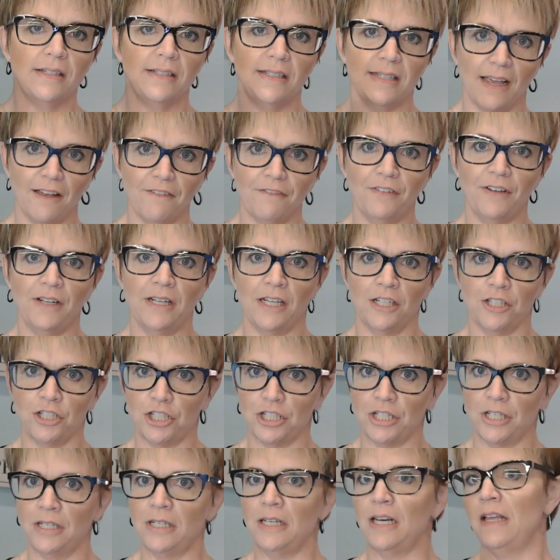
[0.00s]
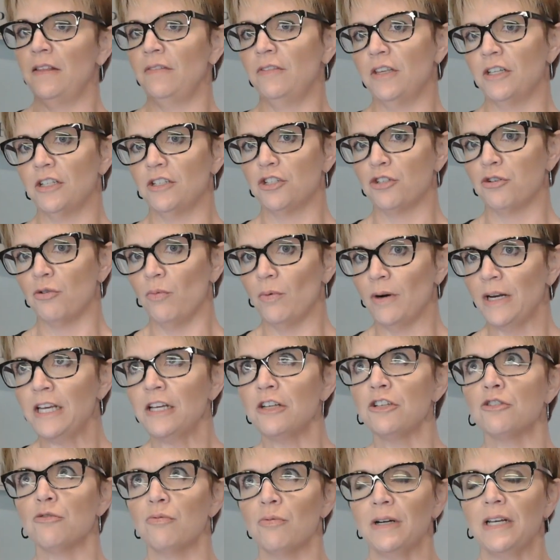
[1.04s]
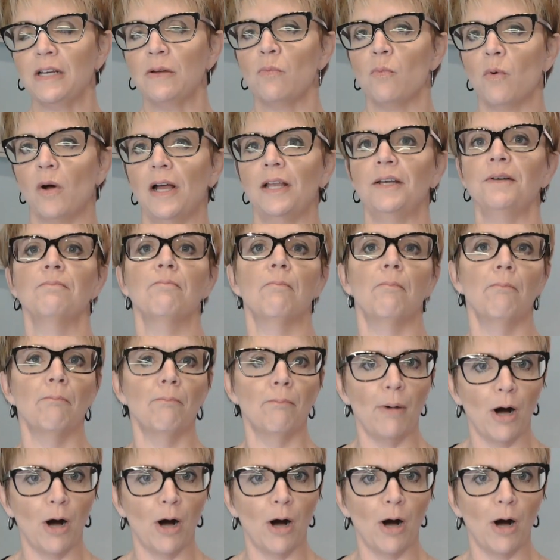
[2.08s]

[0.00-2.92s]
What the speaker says: definition in the 2021